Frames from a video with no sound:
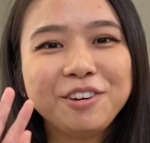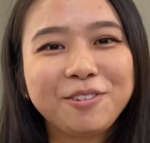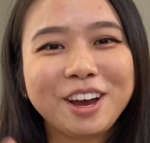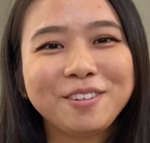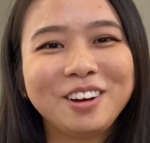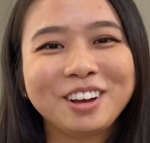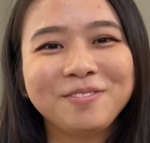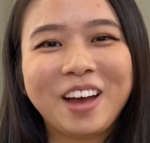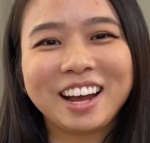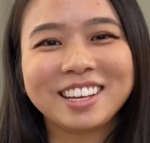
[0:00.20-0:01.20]
everyone, welcome
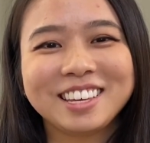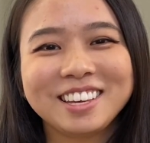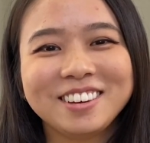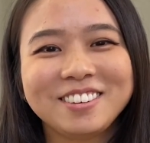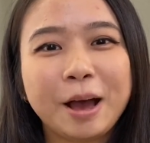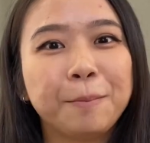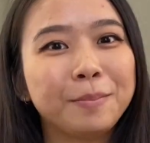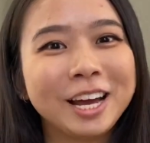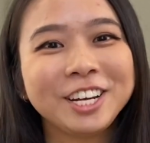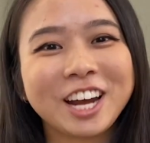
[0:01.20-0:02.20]
back to
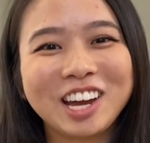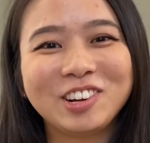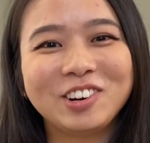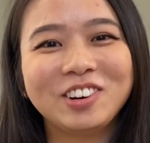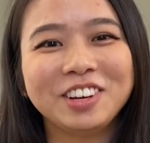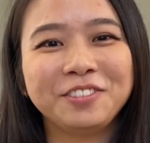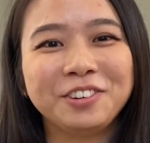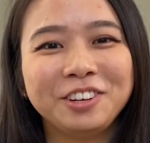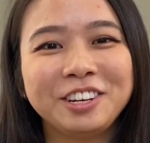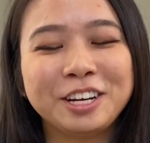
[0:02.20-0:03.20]
my channel. If
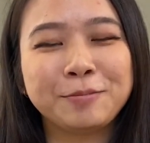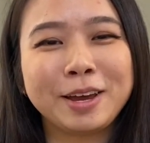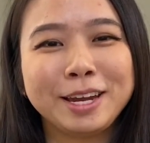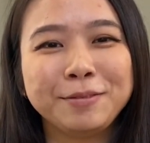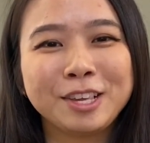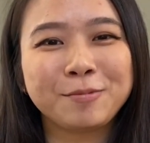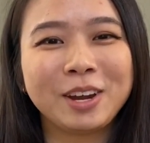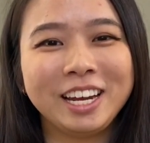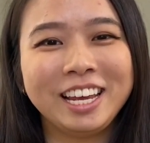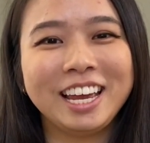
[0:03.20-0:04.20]
you're new here, my name is
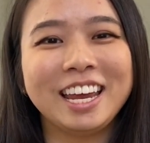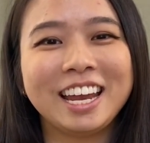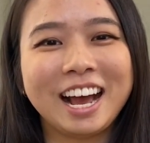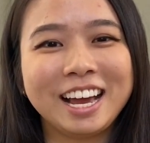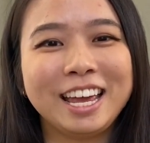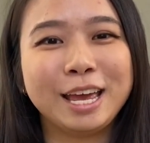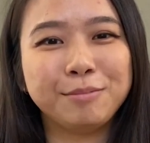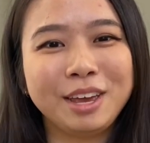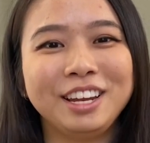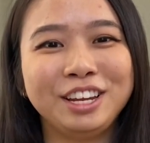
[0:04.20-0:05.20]
Brittany and I am
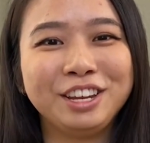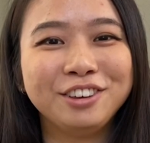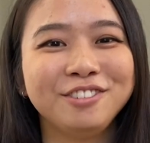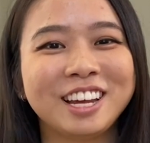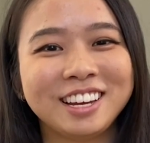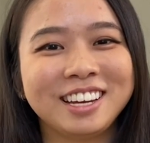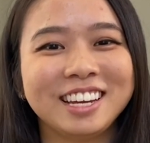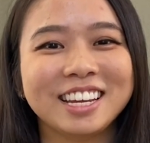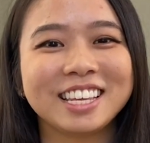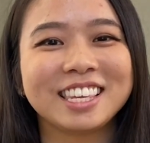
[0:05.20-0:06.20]
a new
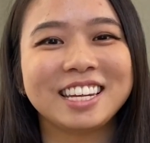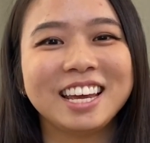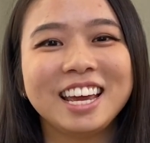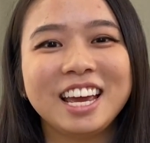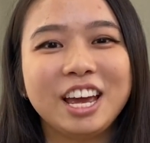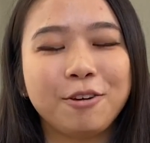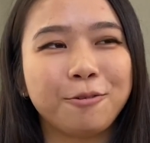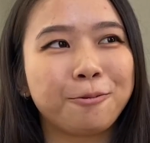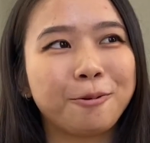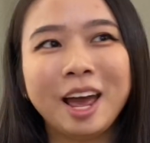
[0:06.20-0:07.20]
dentist
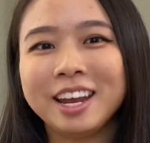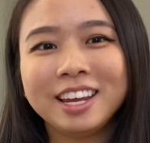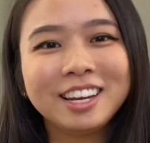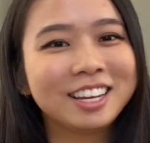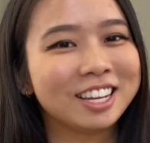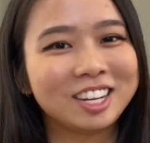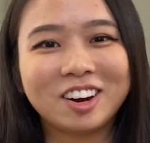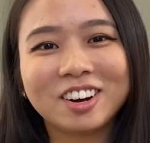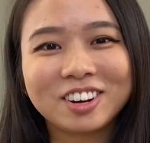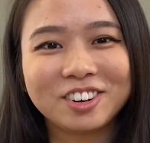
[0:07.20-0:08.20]
ready to
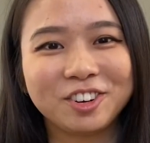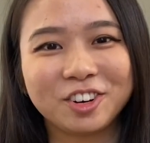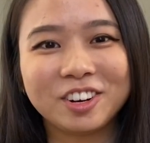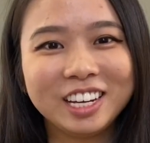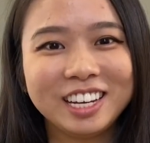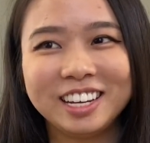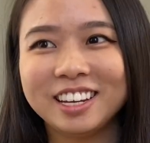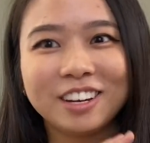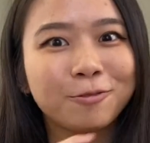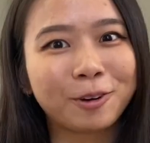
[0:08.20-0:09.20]
start her
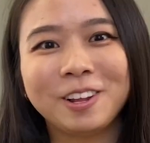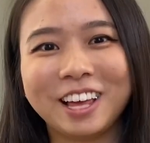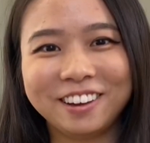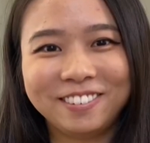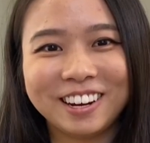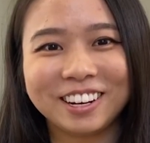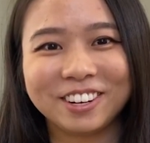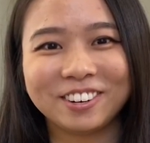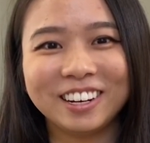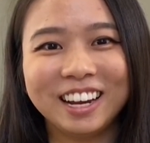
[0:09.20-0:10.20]
journey in real life
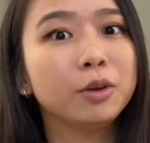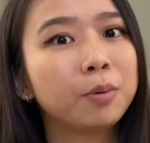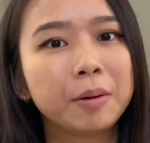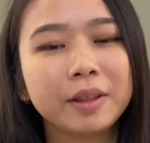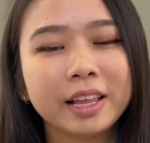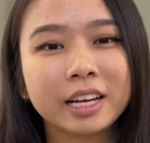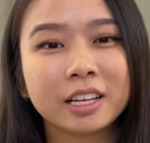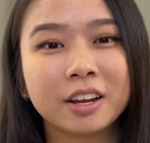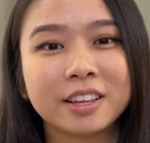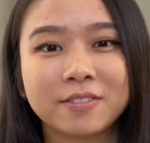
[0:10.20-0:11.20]
dentistry. You probably clicked
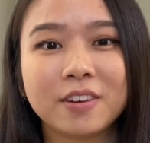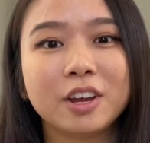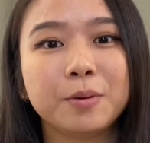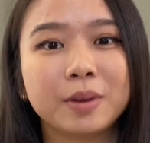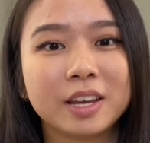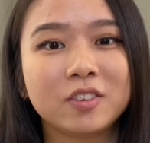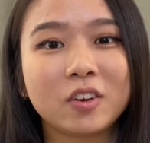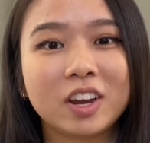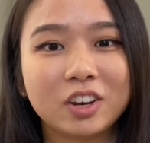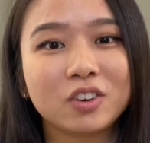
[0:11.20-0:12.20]
on this video because
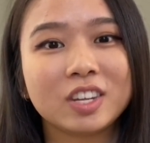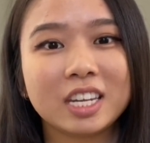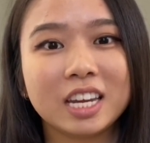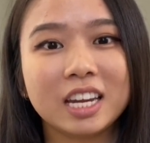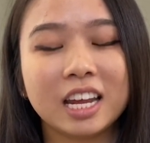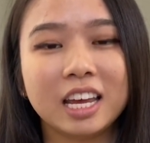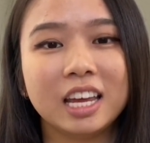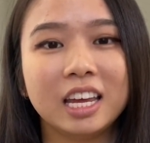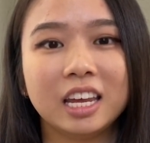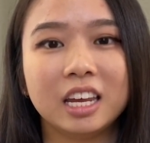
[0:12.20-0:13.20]
you're interested
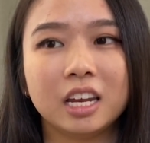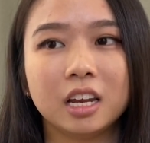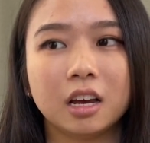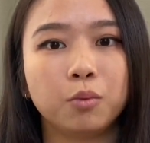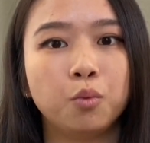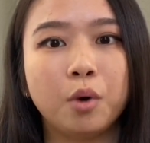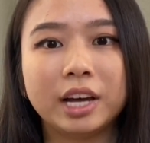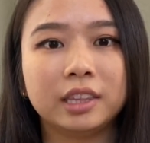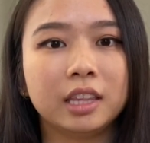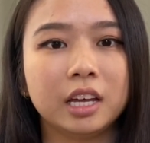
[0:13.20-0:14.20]
in
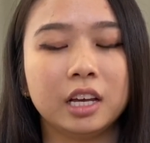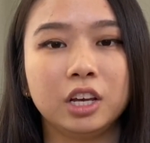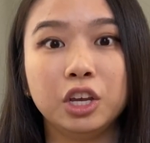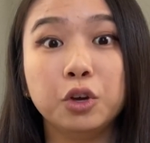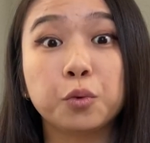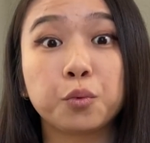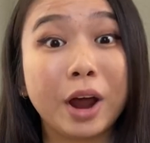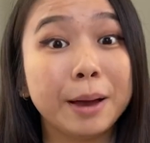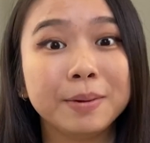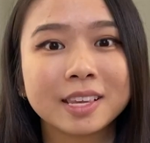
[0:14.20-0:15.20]
what the new
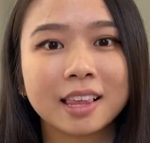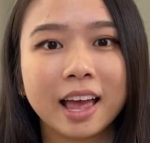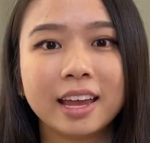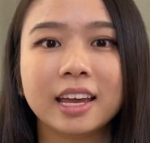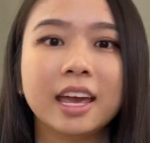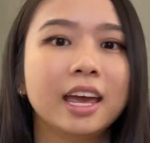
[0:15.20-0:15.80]
WREB is like.